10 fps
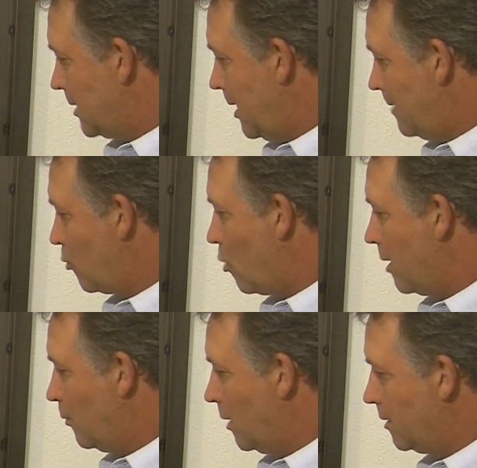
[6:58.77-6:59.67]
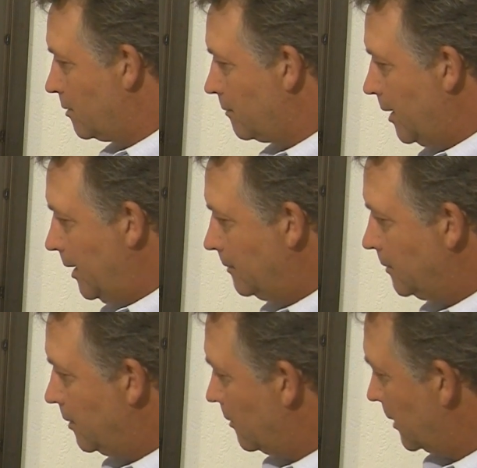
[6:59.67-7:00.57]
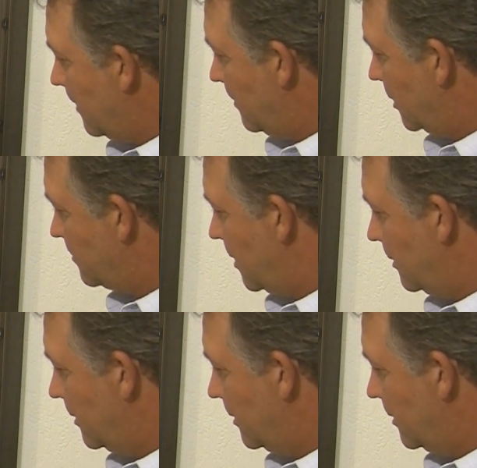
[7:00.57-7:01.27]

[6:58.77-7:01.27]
10.13. You don't get much better